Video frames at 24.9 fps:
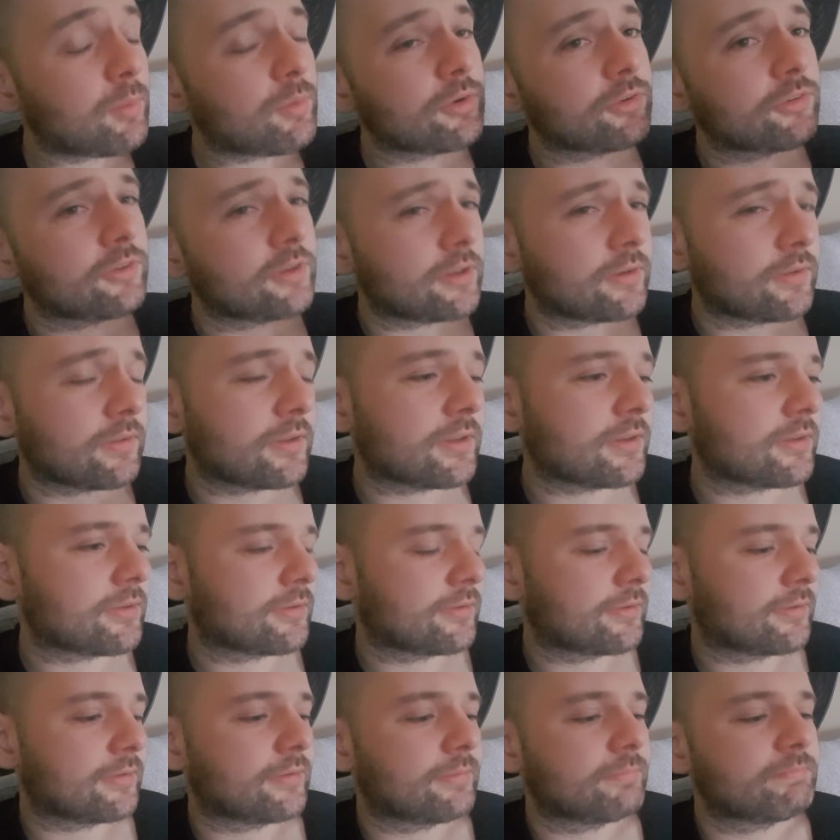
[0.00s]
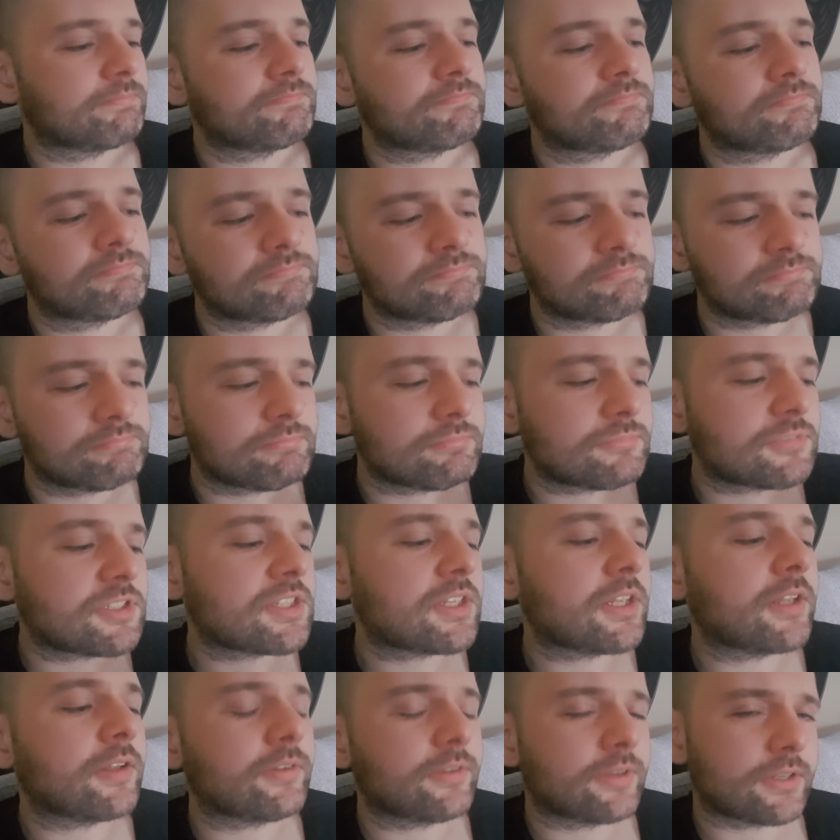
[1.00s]
was in this
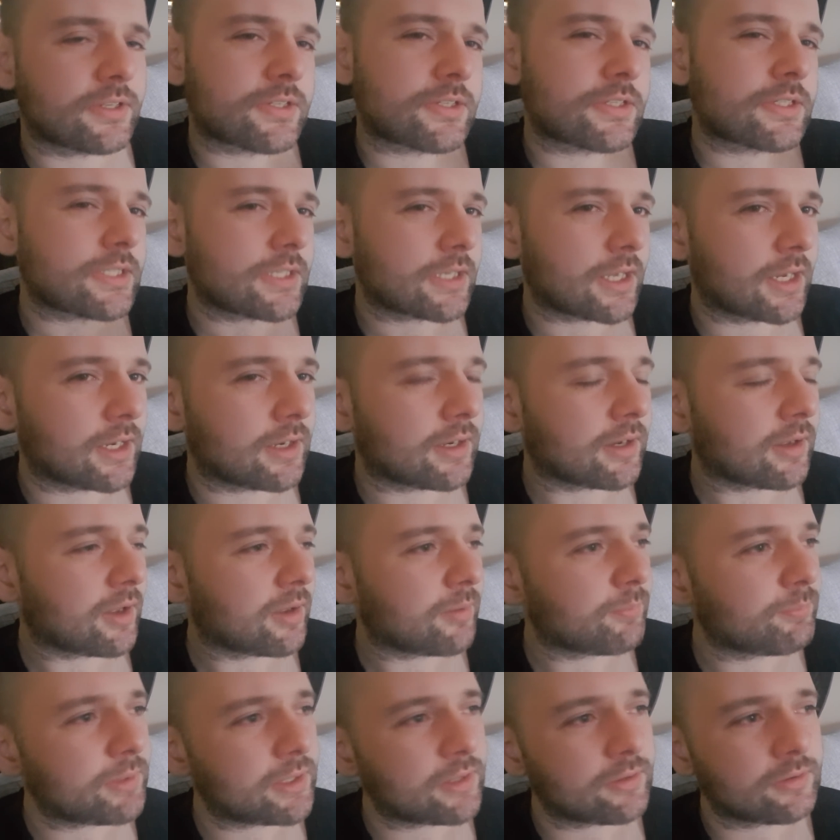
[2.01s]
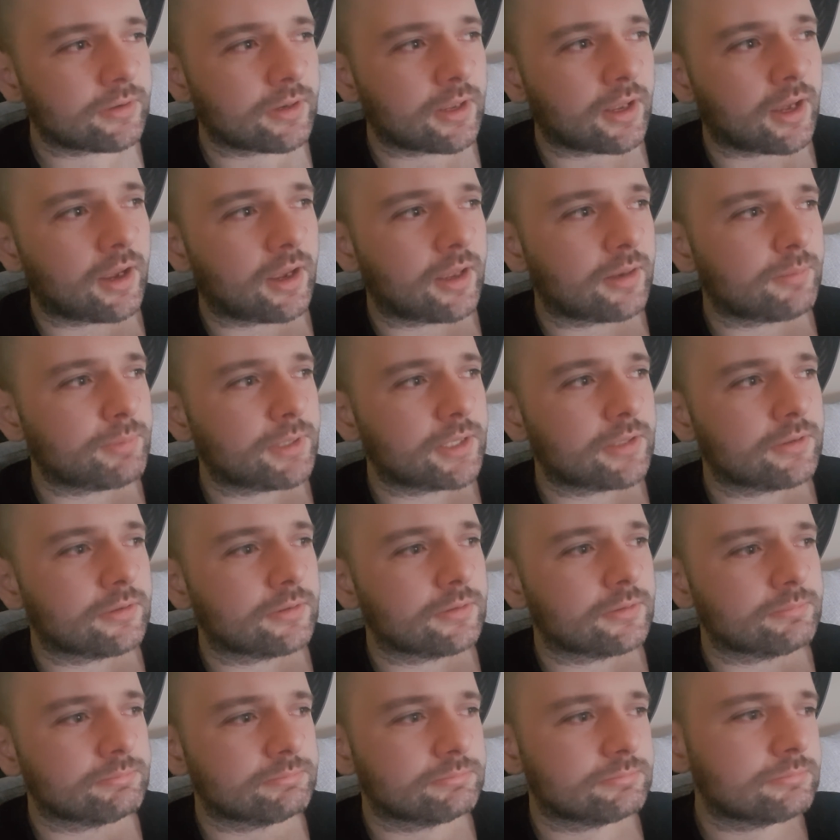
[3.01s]
state. I had
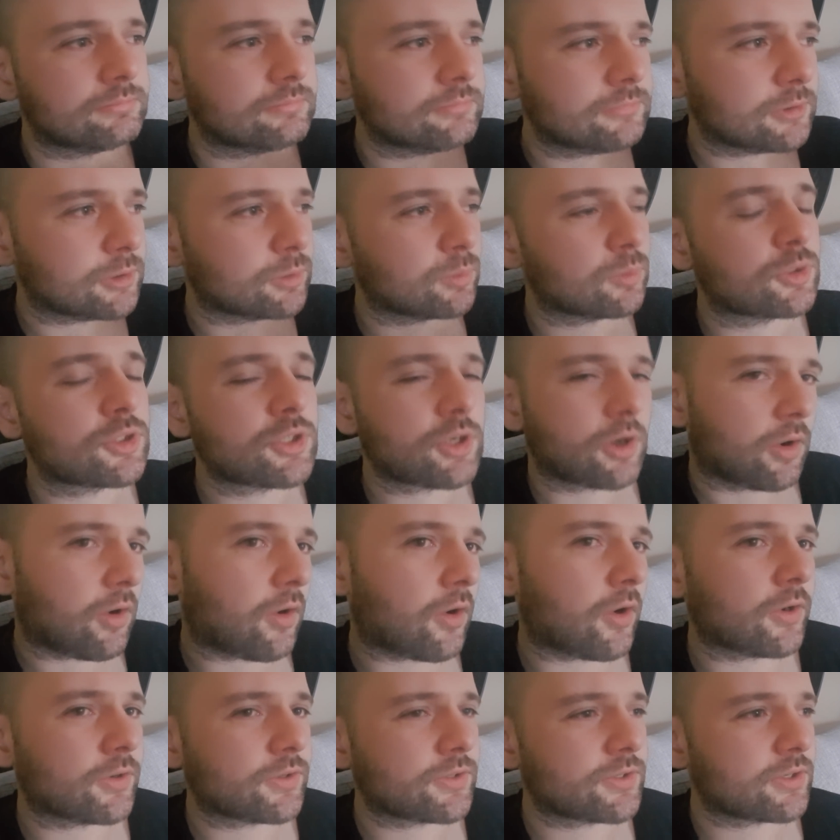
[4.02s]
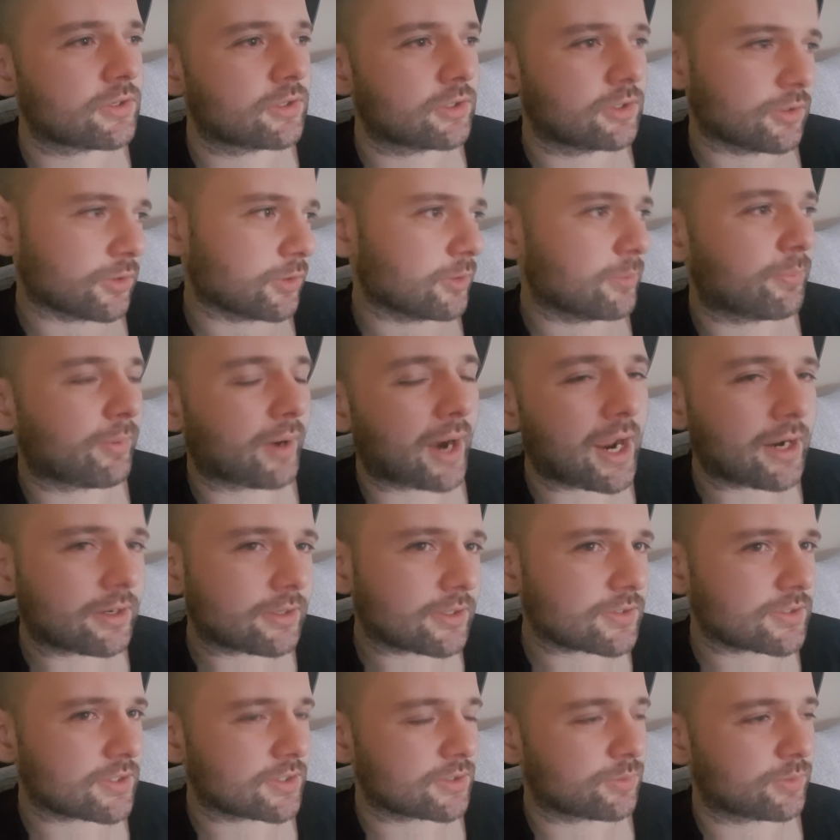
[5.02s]
been, you know, taught good
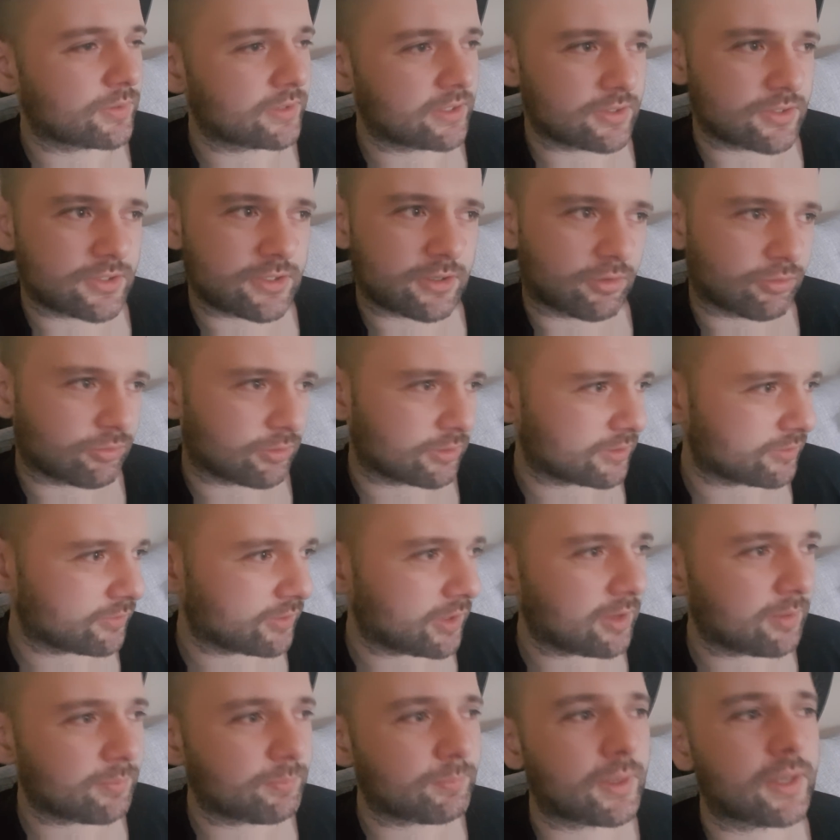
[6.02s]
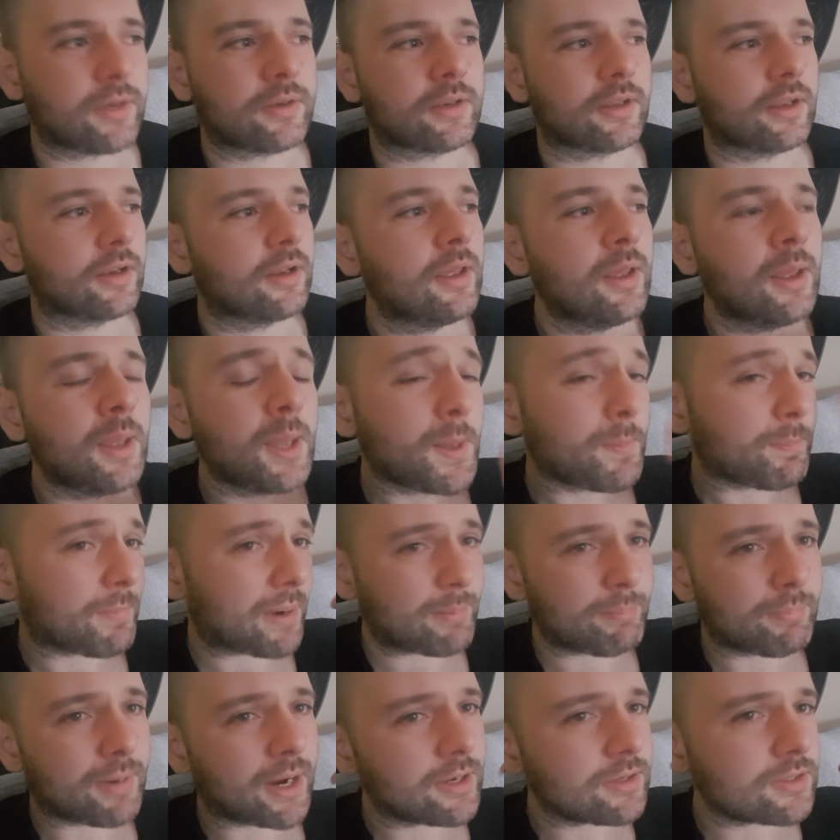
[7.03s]
practices within software development, and
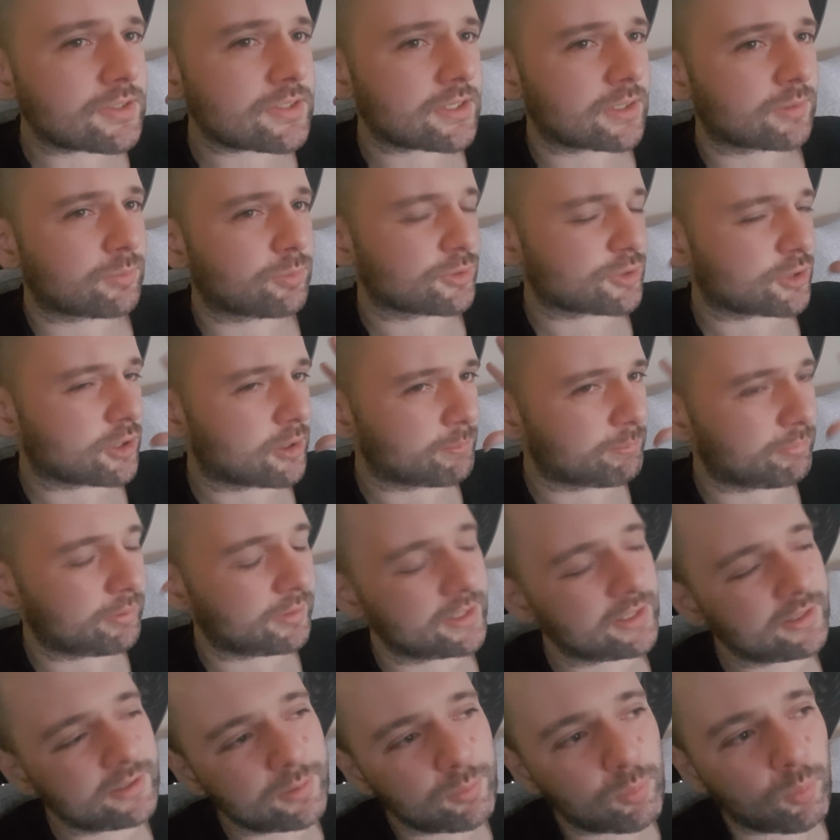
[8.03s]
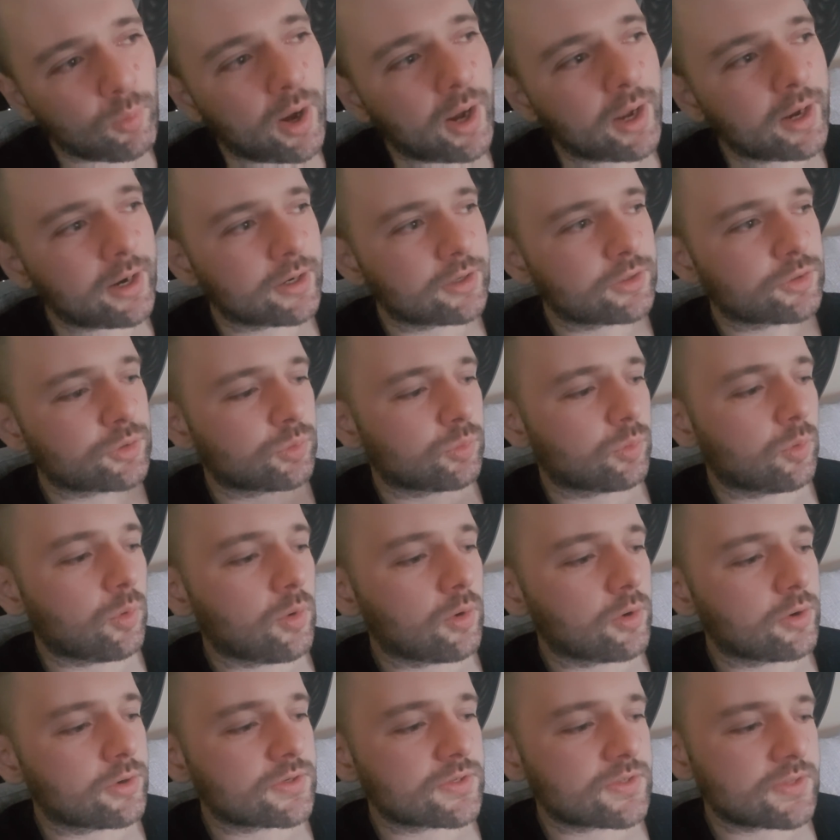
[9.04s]
my mindset was completely wired
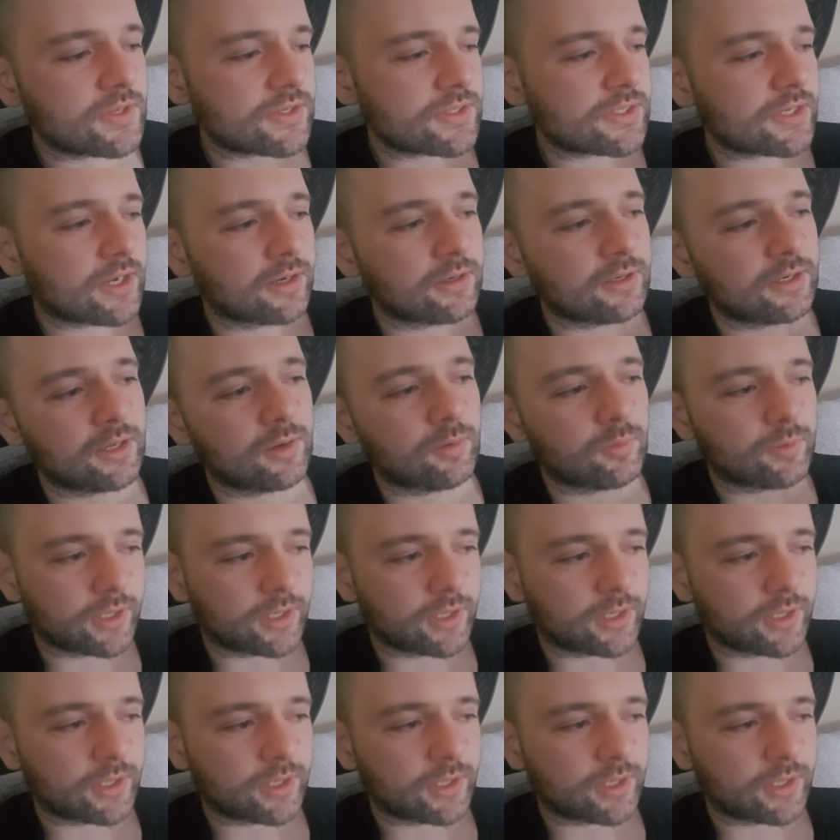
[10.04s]
towards this idea.